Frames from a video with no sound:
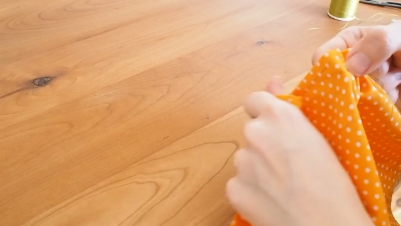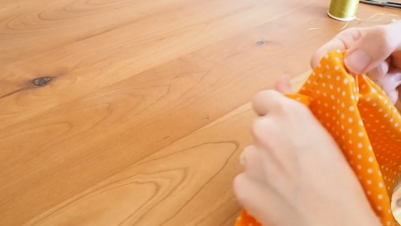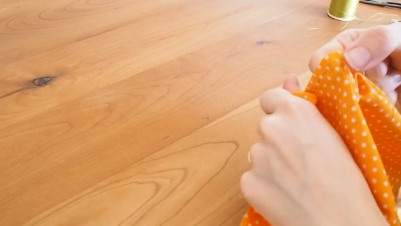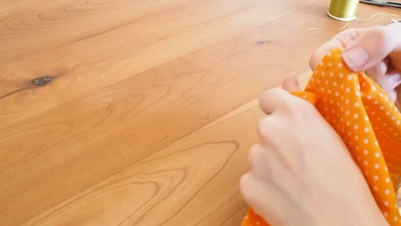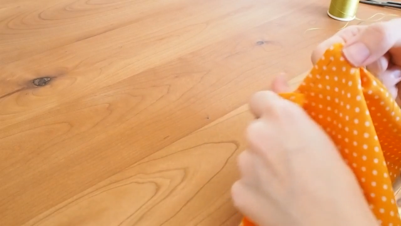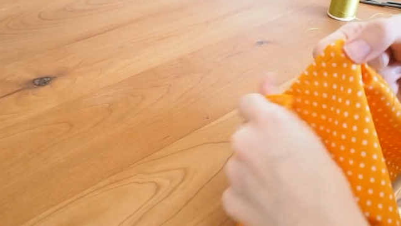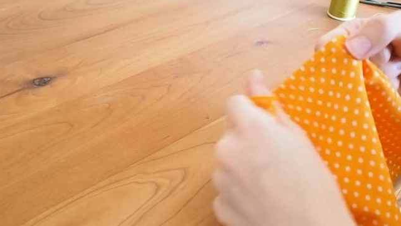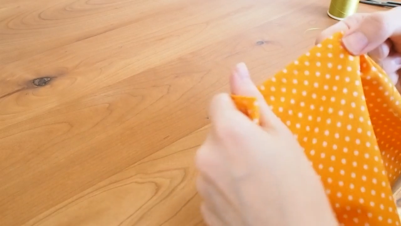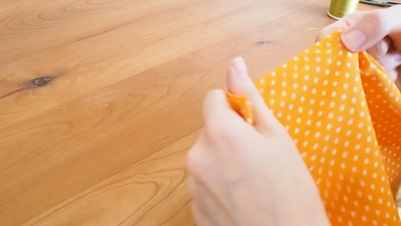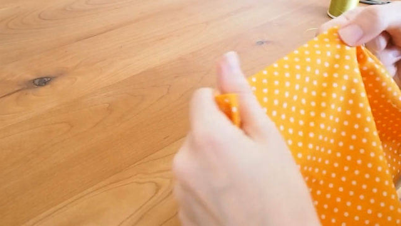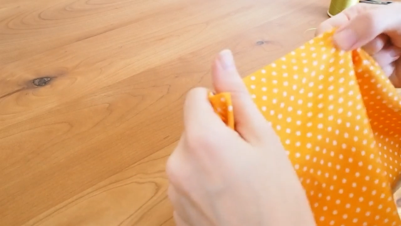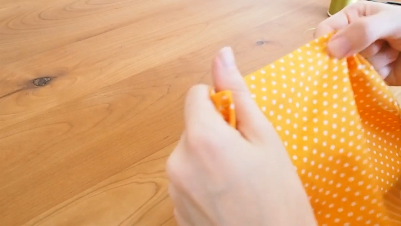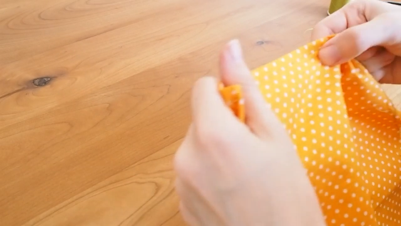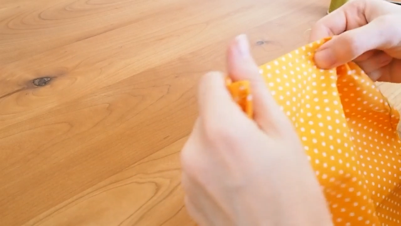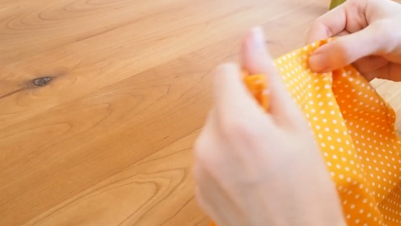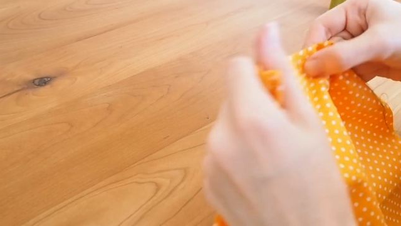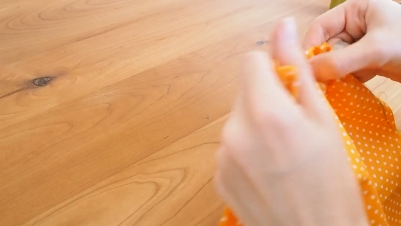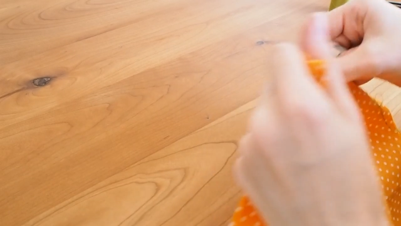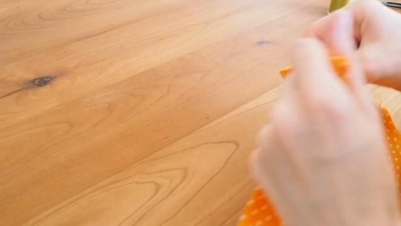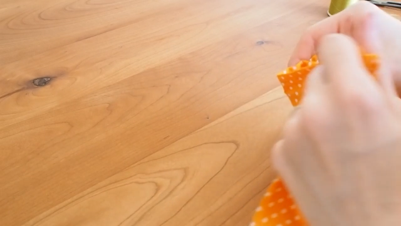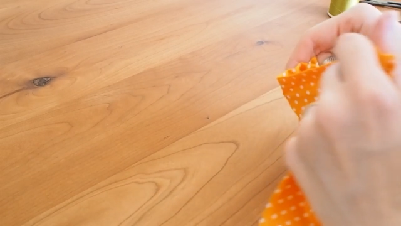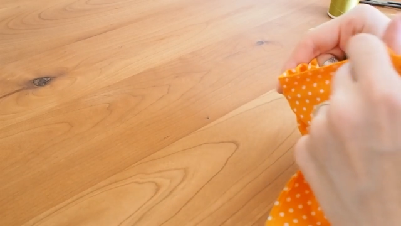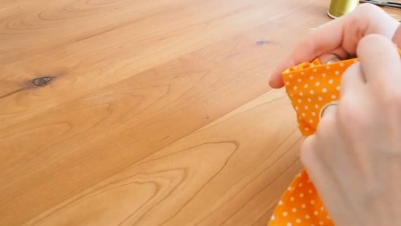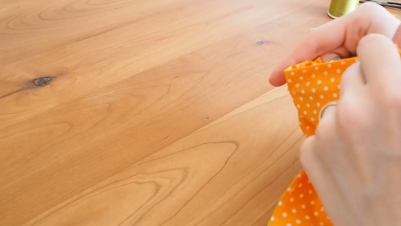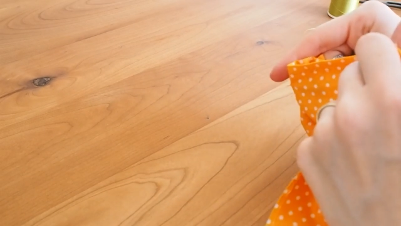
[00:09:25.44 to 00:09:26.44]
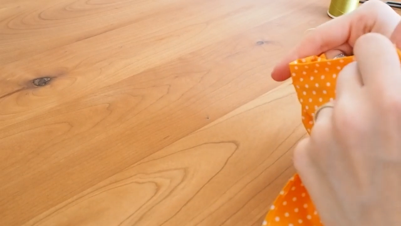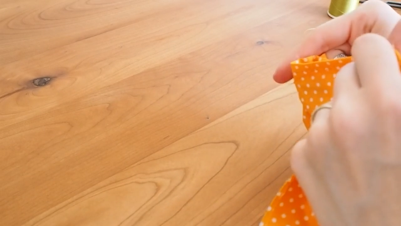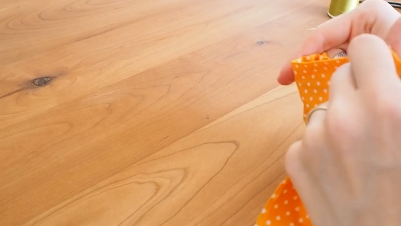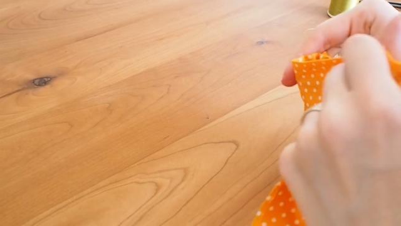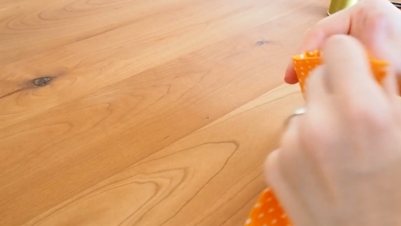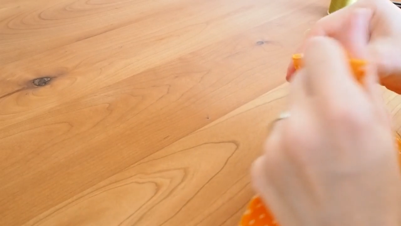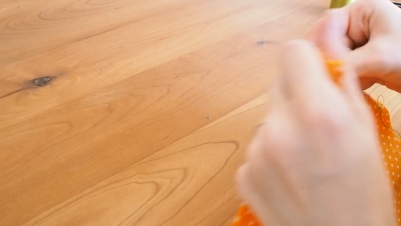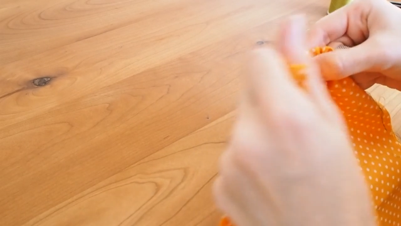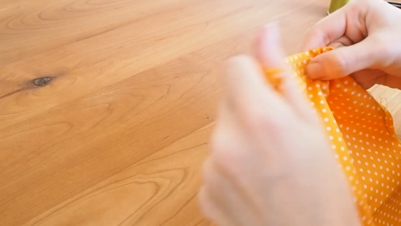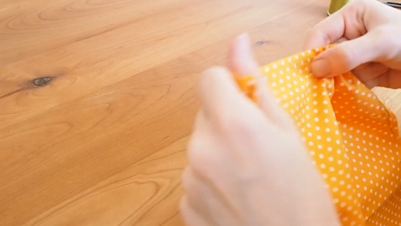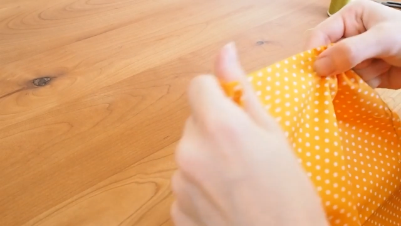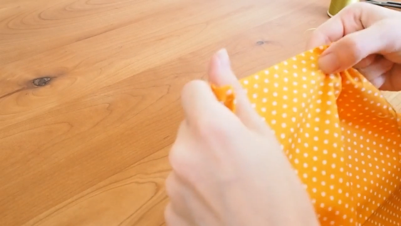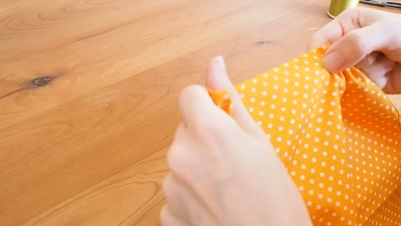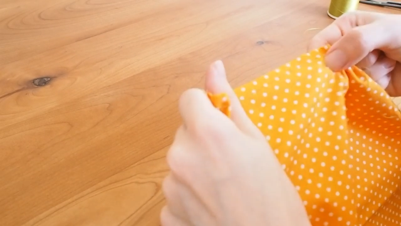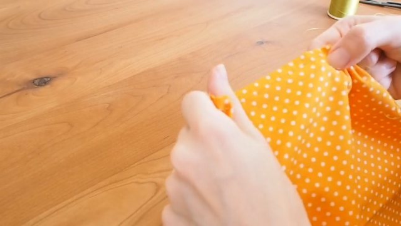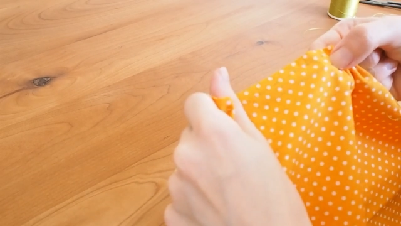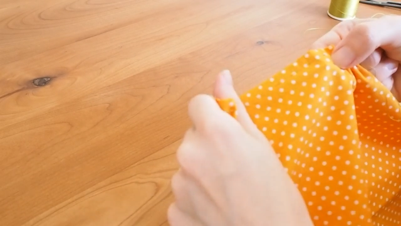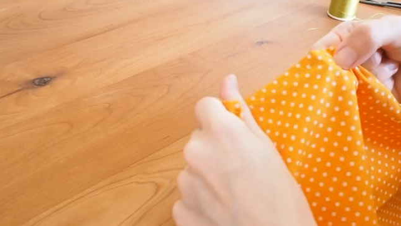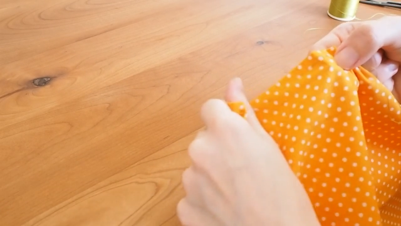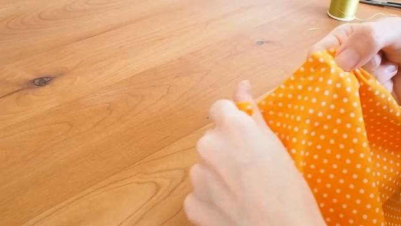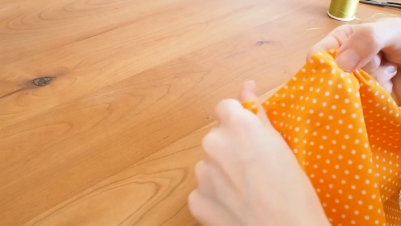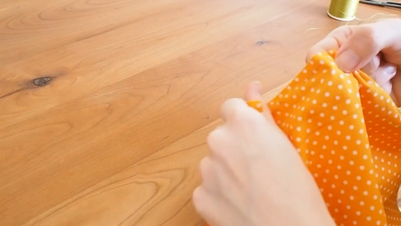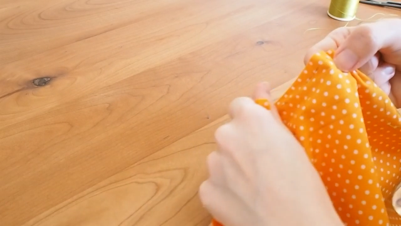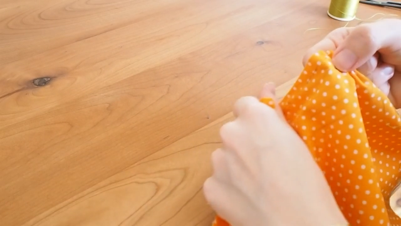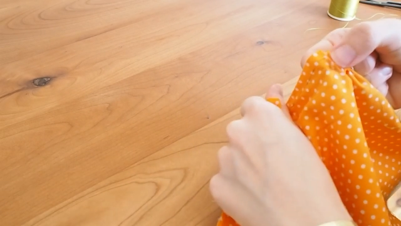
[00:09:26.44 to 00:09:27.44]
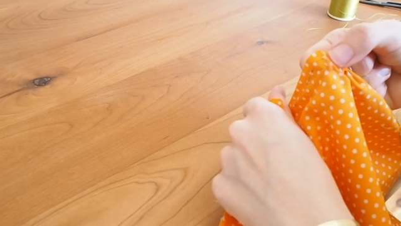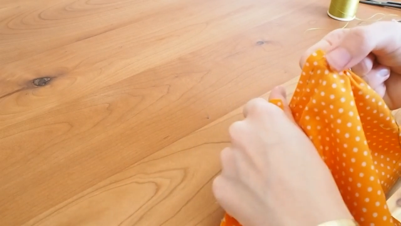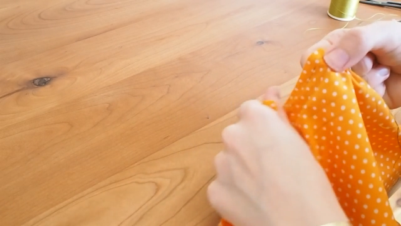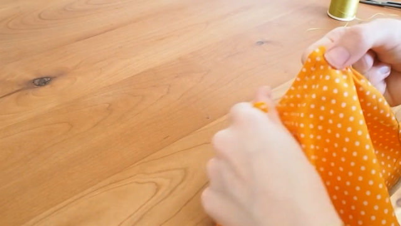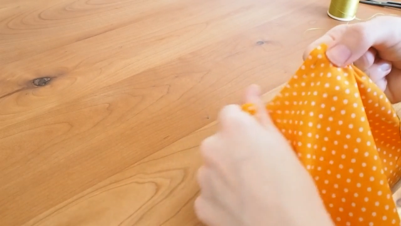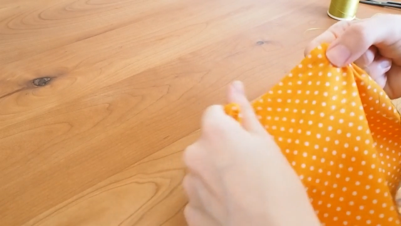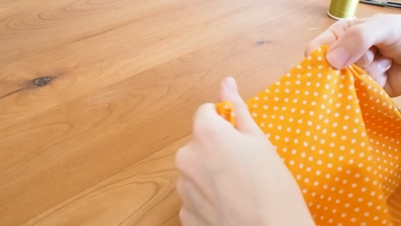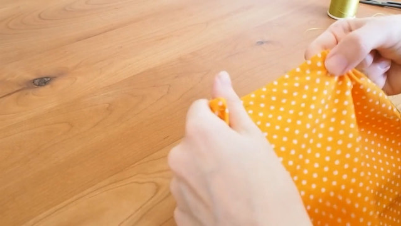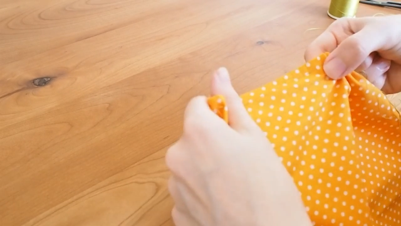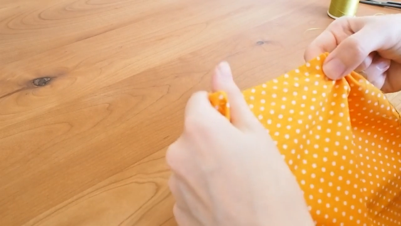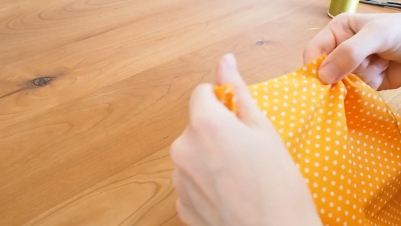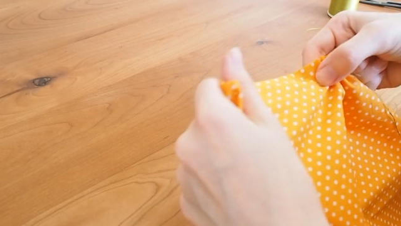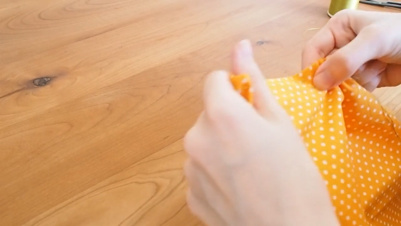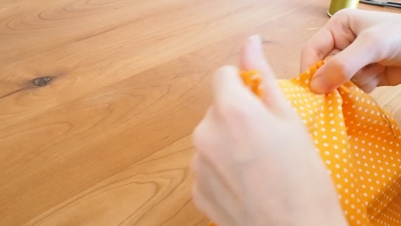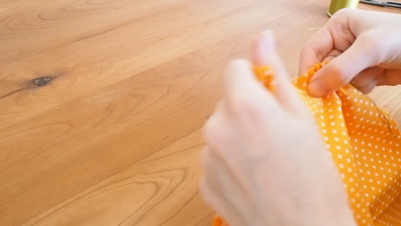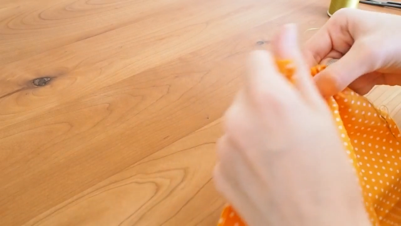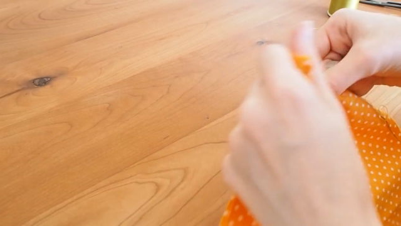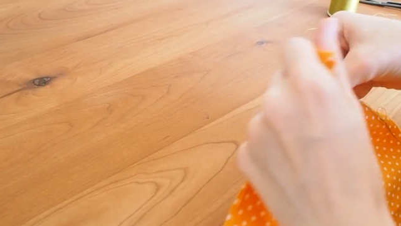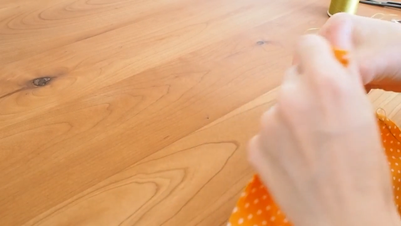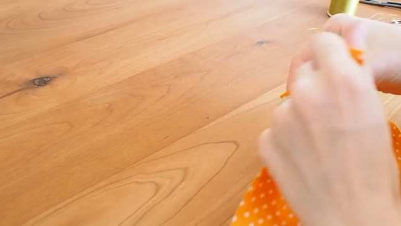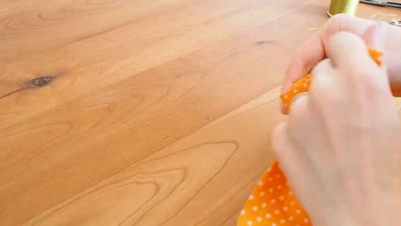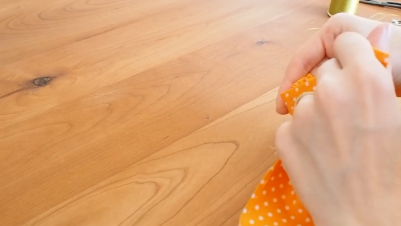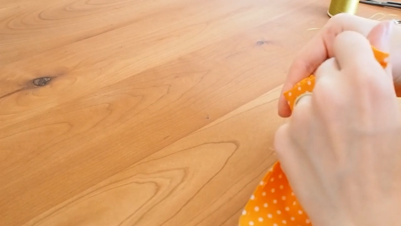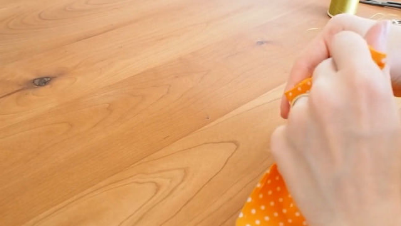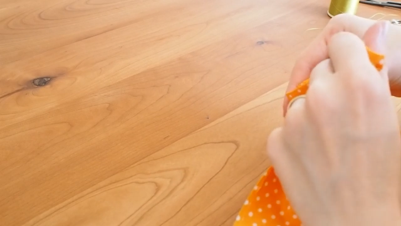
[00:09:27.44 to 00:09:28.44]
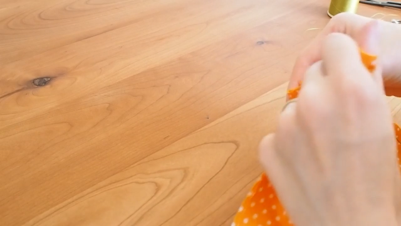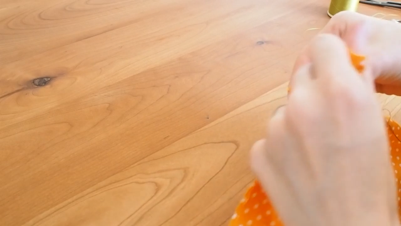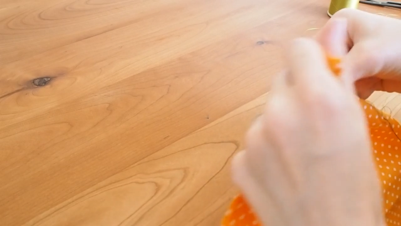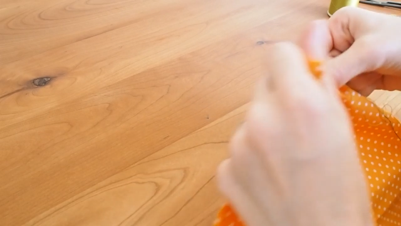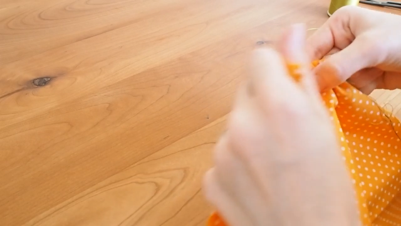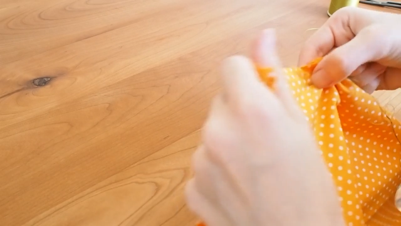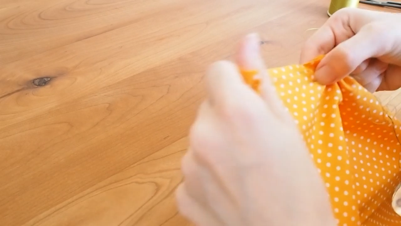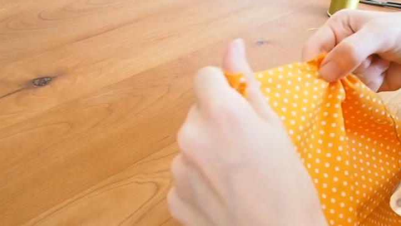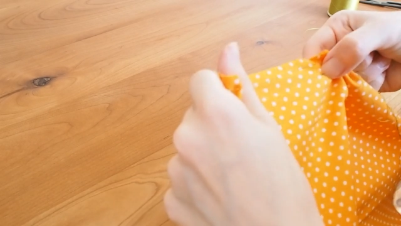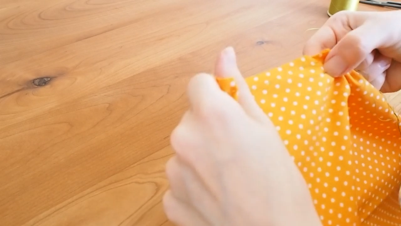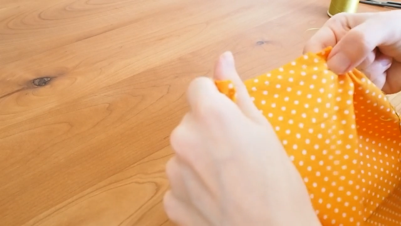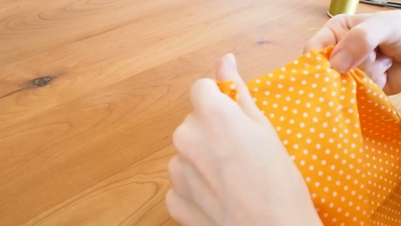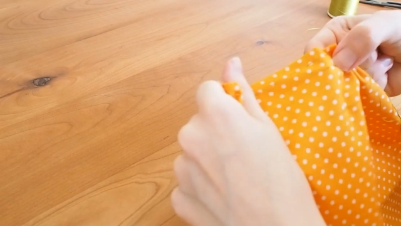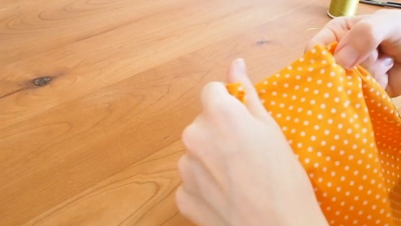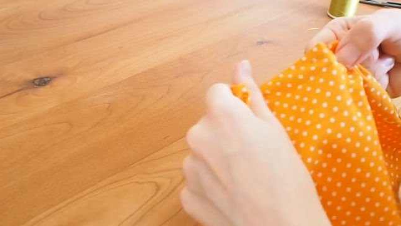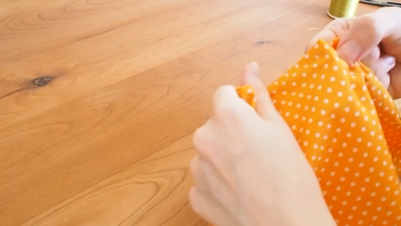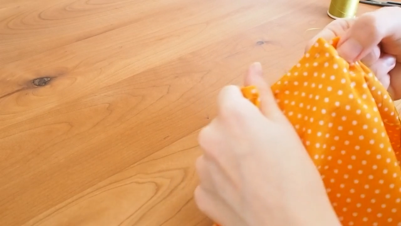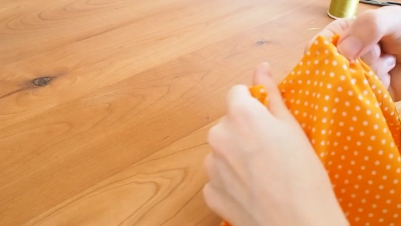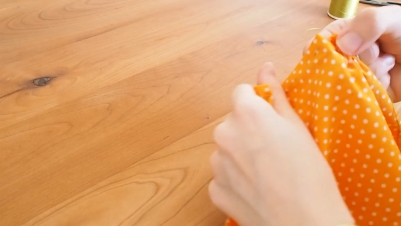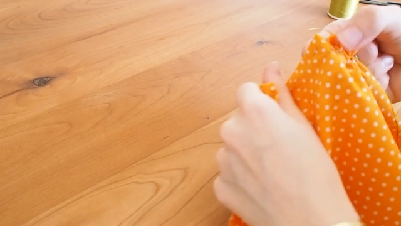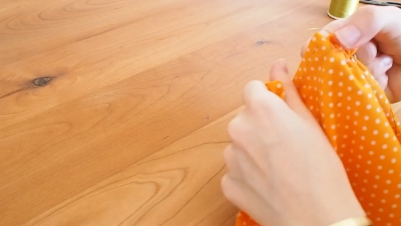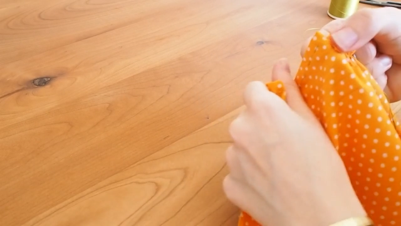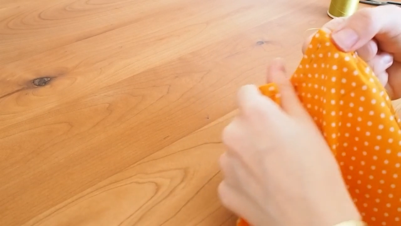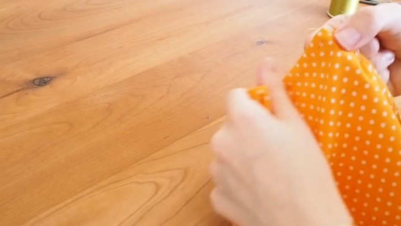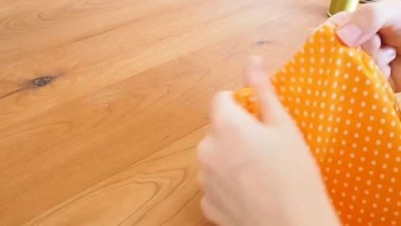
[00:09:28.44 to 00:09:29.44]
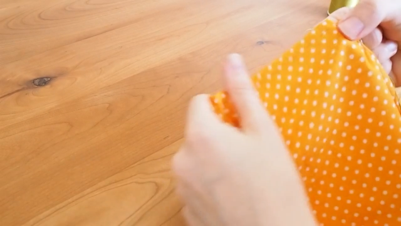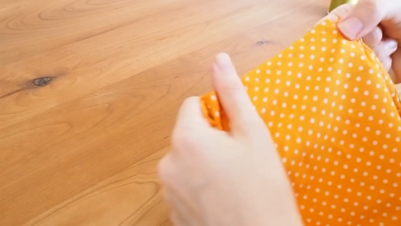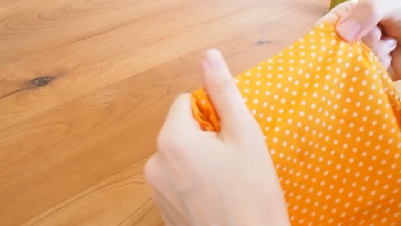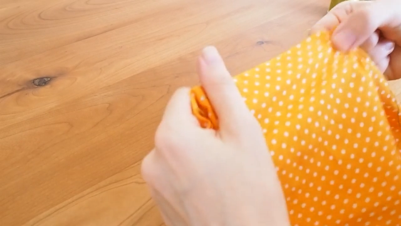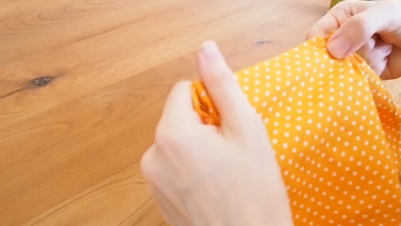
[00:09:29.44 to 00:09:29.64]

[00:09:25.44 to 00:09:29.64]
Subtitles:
No face is visible, so there are no lips to read.